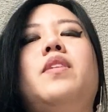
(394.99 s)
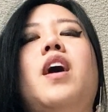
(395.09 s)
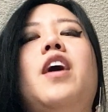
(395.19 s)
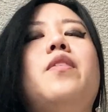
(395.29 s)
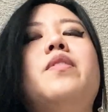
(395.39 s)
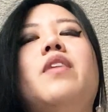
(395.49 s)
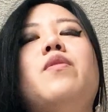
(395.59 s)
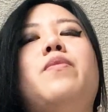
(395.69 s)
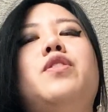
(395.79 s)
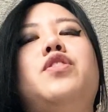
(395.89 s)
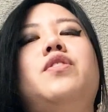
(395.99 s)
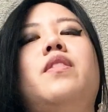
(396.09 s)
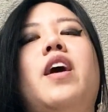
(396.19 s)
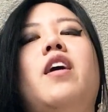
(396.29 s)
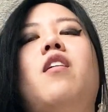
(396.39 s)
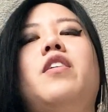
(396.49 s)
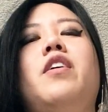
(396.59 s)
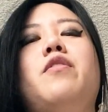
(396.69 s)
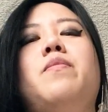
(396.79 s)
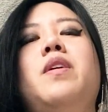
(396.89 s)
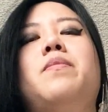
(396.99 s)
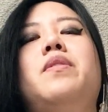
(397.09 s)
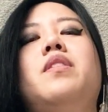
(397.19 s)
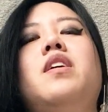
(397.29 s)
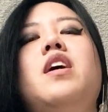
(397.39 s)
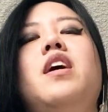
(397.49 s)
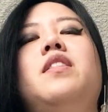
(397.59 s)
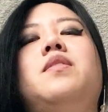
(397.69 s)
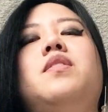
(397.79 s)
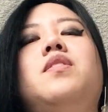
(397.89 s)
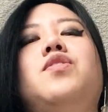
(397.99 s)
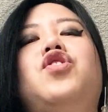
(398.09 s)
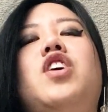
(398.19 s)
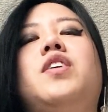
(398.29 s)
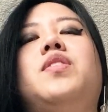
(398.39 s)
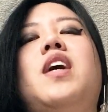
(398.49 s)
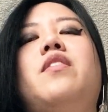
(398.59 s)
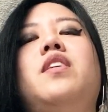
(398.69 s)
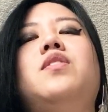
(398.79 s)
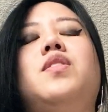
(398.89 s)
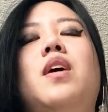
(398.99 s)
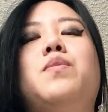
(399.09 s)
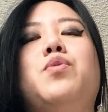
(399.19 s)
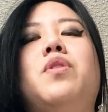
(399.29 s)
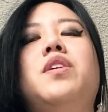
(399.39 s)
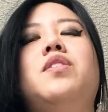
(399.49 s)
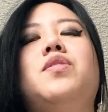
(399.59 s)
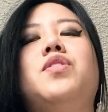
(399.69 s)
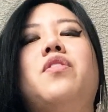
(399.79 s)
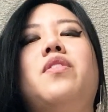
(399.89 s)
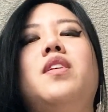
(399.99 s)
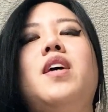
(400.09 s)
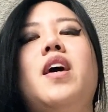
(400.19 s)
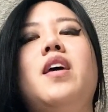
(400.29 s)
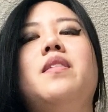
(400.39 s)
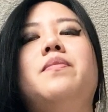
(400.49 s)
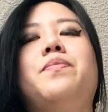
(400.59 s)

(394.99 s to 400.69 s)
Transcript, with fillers: I don't ever push that on other people. This is just how these subs wanted to start the day.